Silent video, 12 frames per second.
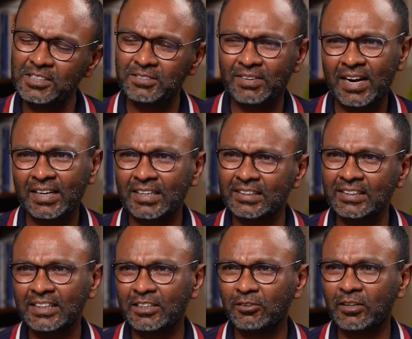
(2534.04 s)
It is fact. I
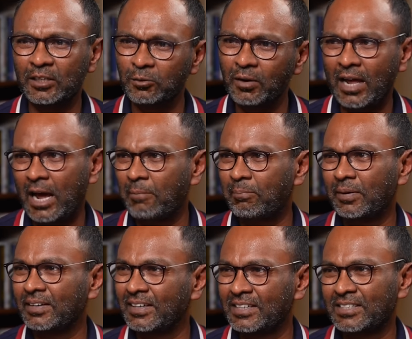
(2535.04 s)
think it will
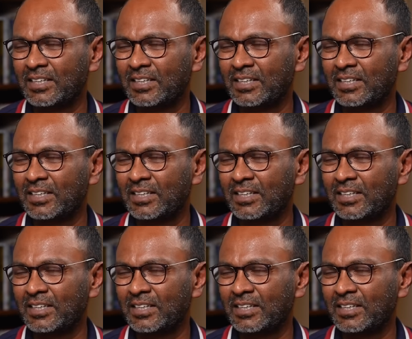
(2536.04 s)
happen.